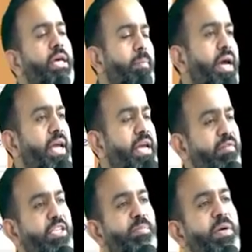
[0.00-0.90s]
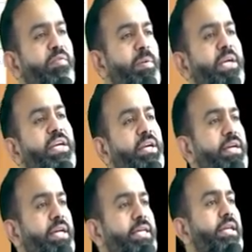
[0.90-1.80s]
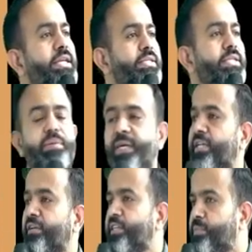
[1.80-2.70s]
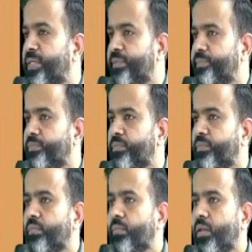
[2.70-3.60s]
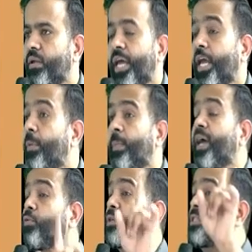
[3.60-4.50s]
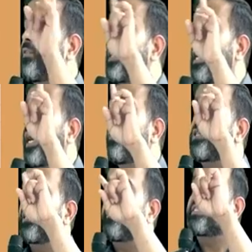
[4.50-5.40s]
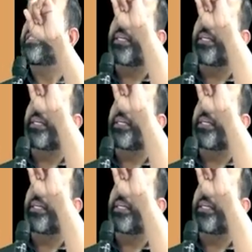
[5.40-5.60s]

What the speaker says: my investment will be treated as legitimate investment. If I was invested